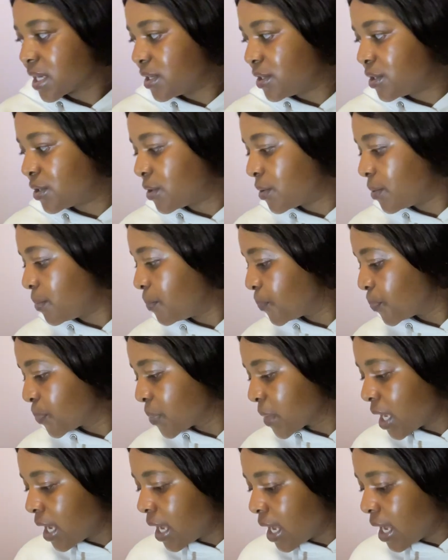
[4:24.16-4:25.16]
you know.
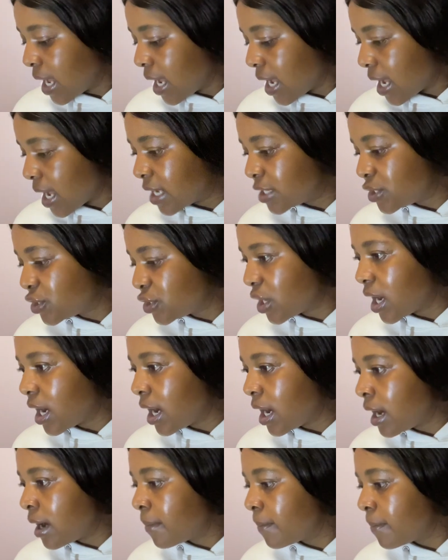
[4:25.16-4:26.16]
And yeah,
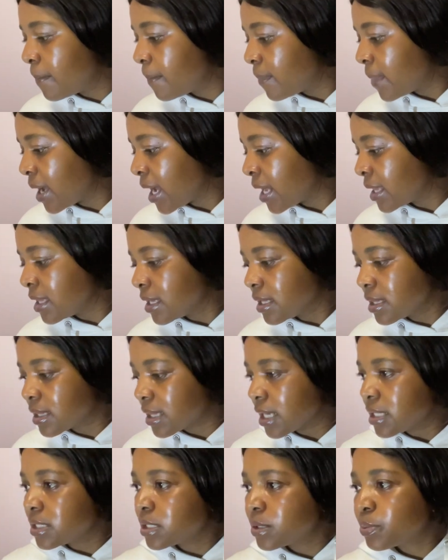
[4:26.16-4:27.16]
I think
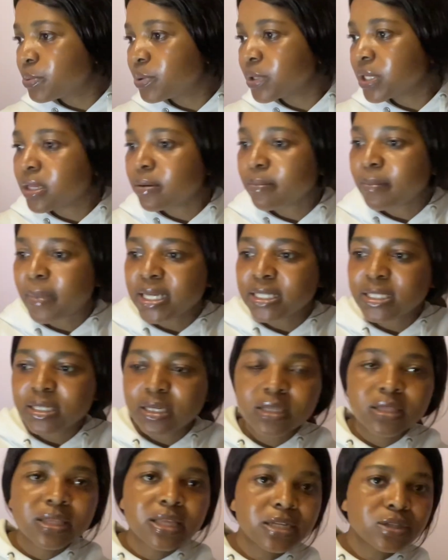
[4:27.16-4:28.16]
that's pretty much
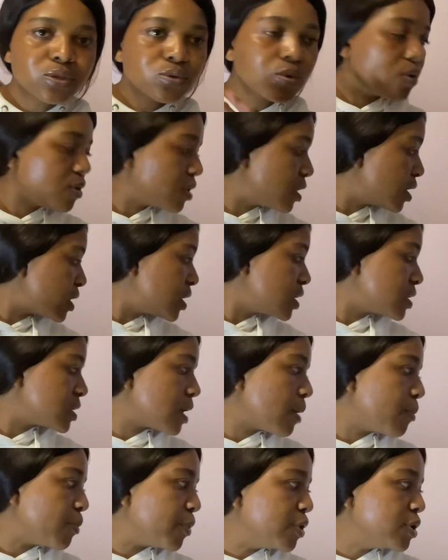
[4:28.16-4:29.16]
it. That's all the things I
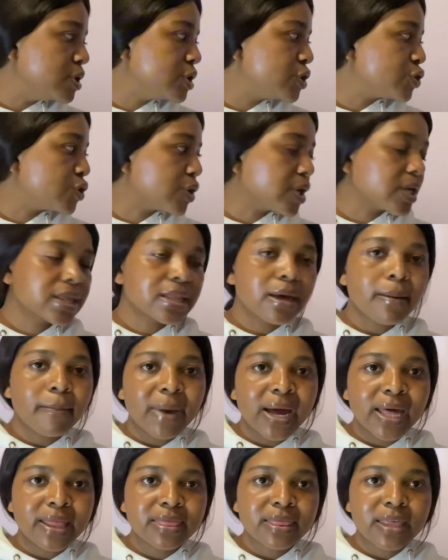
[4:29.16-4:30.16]
bought during the
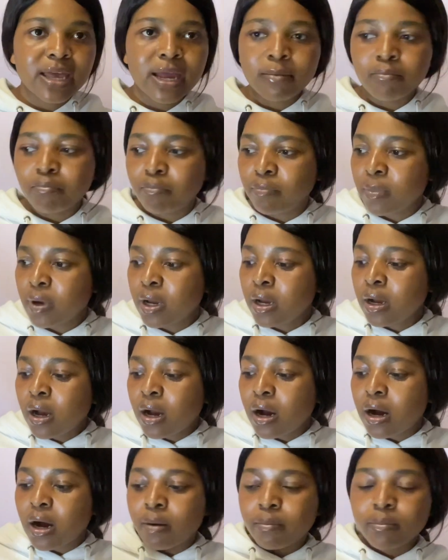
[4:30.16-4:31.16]
month, and
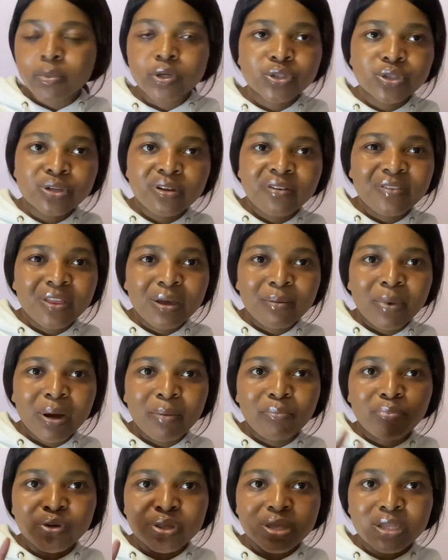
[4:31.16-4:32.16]
most of them I
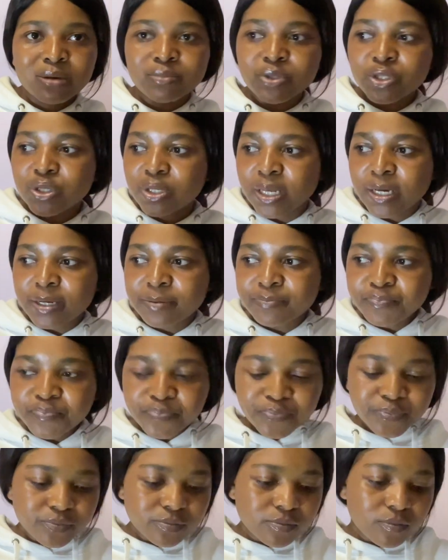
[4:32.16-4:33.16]
bought them today.
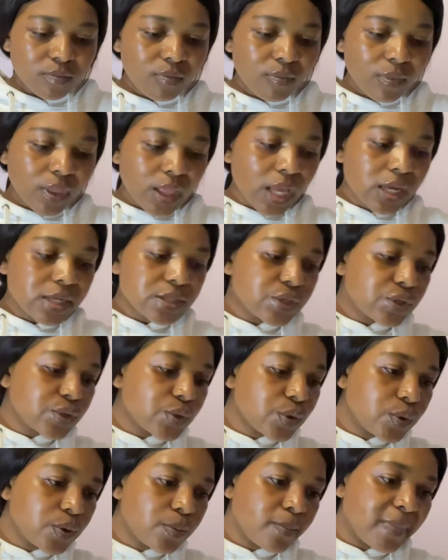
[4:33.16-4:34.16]

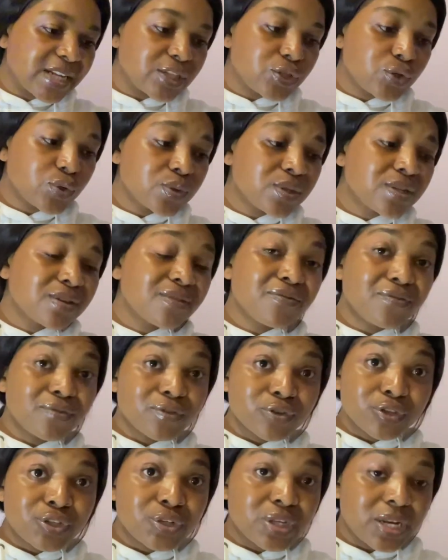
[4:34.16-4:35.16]
So my total
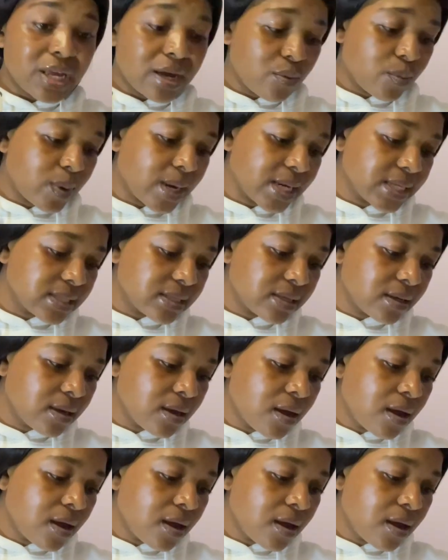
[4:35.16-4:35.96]
for today was